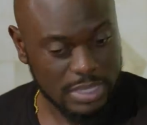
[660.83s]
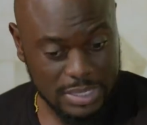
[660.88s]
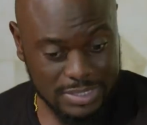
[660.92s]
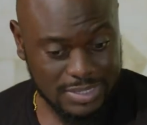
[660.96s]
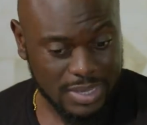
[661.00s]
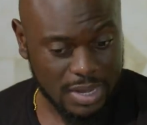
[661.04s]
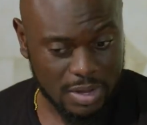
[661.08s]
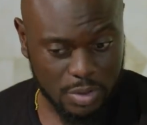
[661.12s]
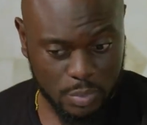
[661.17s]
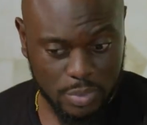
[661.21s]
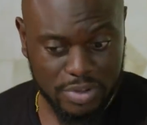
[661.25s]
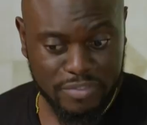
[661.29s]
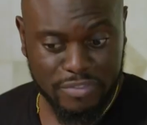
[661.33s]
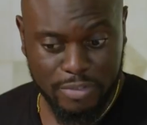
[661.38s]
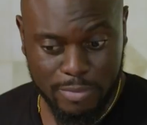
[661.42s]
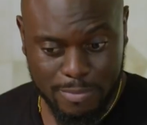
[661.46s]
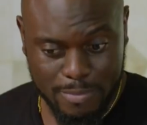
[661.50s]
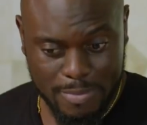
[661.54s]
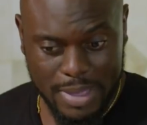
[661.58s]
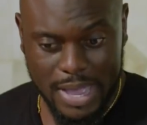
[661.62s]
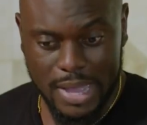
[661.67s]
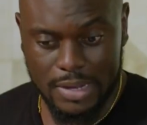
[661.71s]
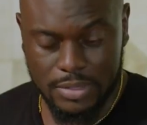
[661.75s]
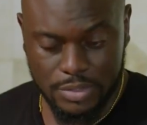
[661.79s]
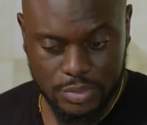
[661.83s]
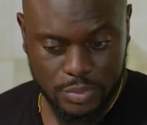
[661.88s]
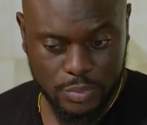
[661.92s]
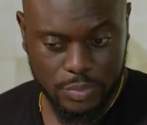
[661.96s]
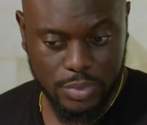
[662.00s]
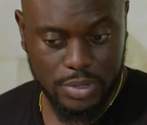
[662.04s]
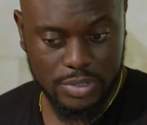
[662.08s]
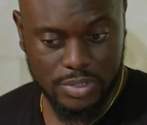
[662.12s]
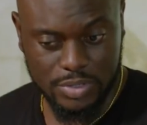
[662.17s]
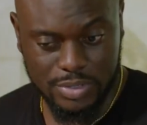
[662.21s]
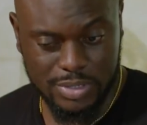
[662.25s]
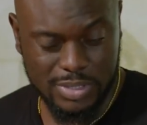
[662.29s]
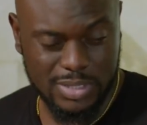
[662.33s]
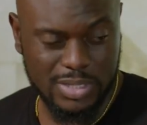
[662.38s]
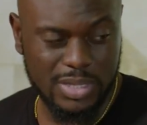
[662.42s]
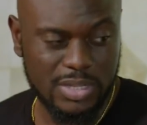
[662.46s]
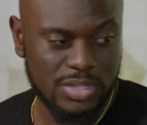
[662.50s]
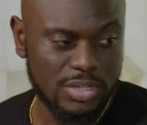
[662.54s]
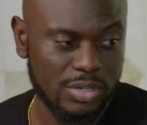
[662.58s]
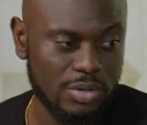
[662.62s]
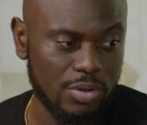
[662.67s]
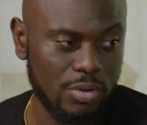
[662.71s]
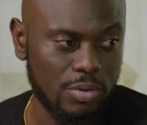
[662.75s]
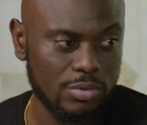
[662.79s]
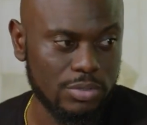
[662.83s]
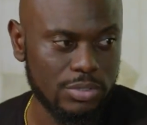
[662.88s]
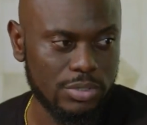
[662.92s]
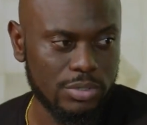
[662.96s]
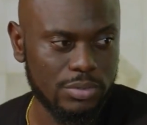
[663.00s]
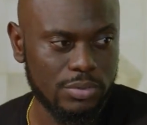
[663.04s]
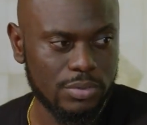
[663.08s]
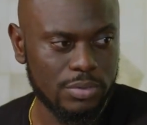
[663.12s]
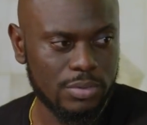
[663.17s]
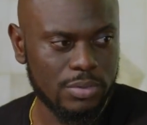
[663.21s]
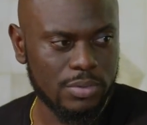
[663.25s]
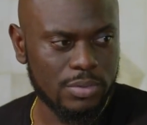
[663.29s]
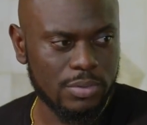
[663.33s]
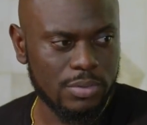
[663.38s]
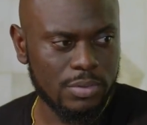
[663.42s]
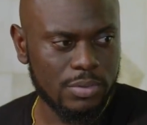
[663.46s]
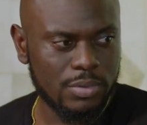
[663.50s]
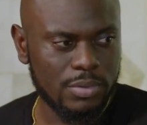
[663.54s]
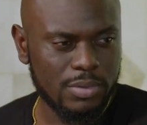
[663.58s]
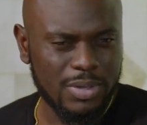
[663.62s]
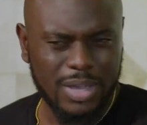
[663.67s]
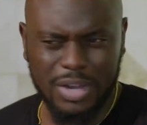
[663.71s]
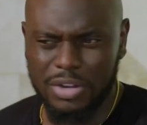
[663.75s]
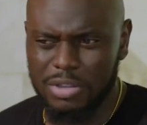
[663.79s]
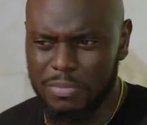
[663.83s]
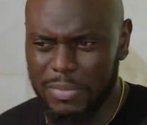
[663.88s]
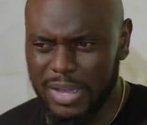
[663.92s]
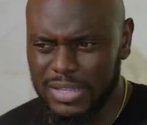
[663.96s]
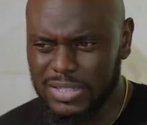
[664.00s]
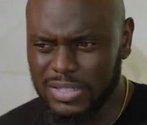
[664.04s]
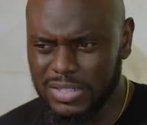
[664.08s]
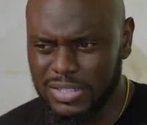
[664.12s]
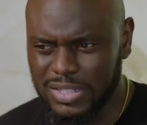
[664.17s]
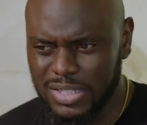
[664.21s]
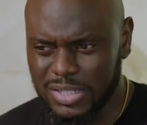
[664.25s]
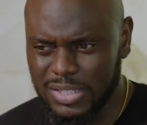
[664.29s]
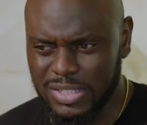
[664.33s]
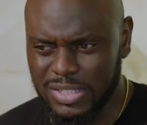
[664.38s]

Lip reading: Things kind of went from bad to worse on the day she called you. Can you imagine?